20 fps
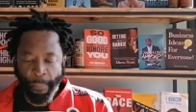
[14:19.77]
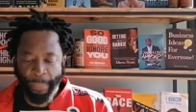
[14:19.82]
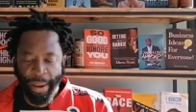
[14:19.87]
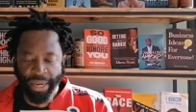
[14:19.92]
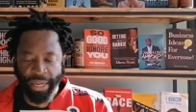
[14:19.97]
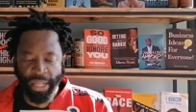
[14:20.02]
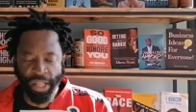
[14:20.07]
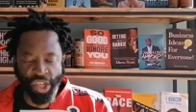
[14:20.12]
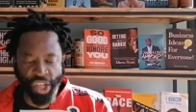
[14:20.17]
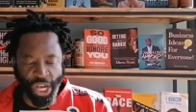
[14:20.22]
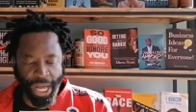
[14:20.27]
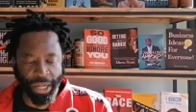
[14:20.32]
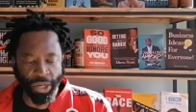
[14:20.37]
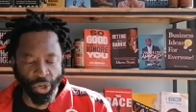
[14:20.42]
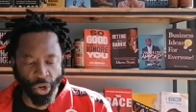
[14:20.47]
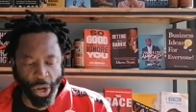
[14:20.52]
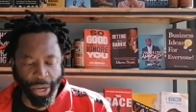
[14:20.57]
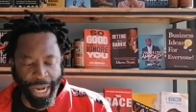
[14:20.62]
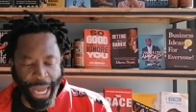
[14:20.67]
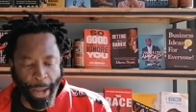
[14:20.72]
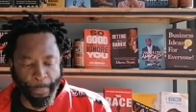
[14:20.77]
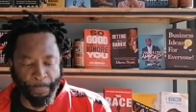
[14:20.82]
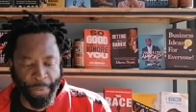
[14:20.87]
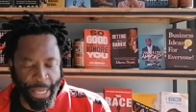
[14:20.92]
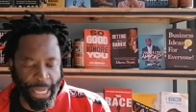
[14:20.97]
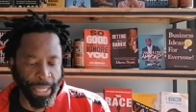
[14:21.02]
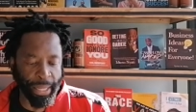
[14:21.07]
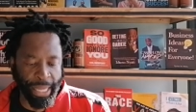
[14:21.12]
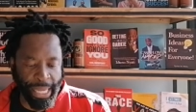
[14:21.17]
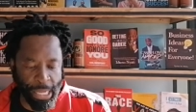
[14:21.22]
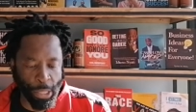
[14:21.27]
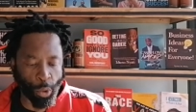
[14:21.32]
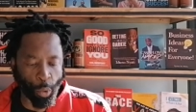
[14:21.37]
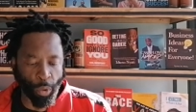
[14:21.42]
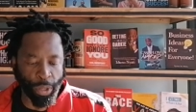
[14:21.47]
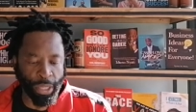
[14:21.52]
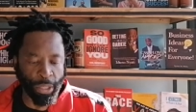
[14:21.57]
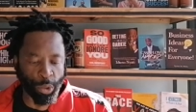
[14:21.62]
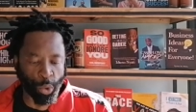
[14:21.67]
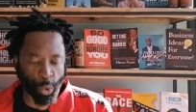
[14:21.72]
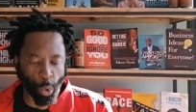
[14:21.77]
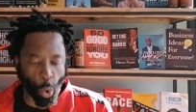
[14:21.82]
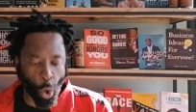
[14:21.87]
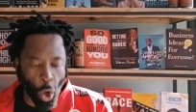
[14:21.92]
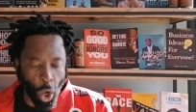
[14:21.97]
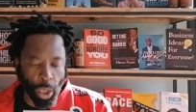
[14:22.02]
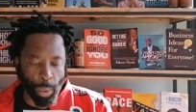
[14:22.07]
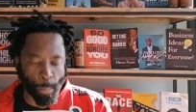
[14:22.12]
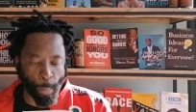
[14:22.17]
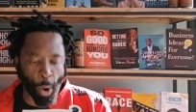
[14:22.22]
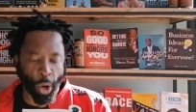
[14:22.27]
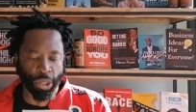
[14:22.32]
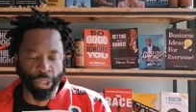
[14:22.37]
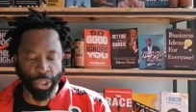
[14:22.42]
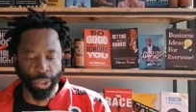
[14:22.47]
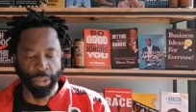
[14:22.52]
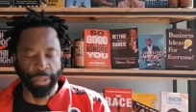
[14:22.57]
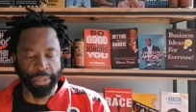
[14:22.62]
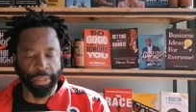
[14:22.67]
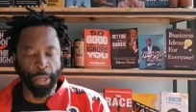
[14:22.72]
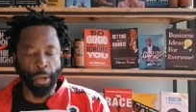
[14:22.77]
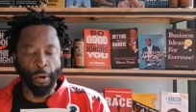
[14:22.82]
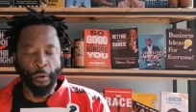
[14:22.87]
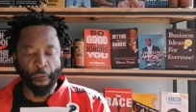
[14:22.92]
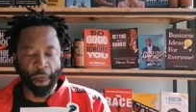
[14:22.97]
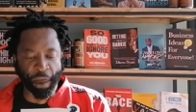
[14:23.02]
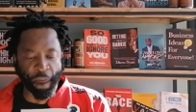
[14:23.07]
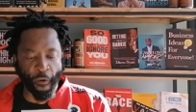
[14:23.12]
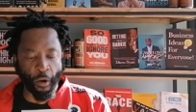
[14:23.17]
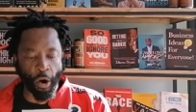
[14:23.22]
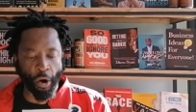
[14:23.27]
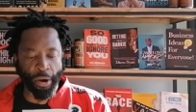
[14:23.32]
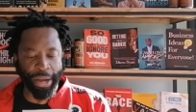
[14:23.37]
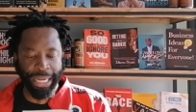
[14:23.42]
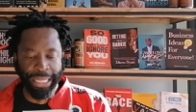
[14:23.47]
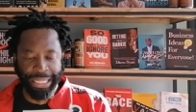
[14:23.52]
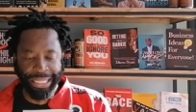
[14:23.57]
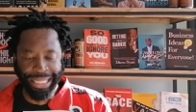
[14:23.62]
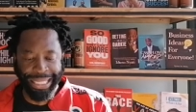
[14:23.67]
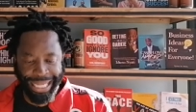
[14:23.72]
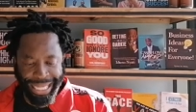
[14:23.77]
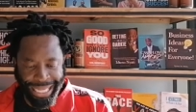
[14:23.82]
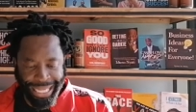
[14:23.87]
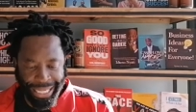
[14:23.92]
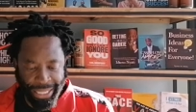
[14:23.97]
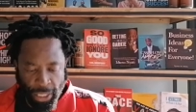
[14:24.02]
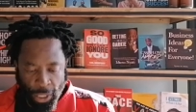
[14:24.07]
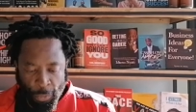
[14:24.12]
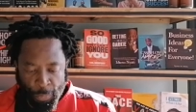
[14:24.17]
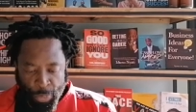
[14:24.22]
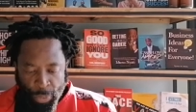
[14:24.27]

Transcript: but it shall not appeal equally to all mortals, for indeed,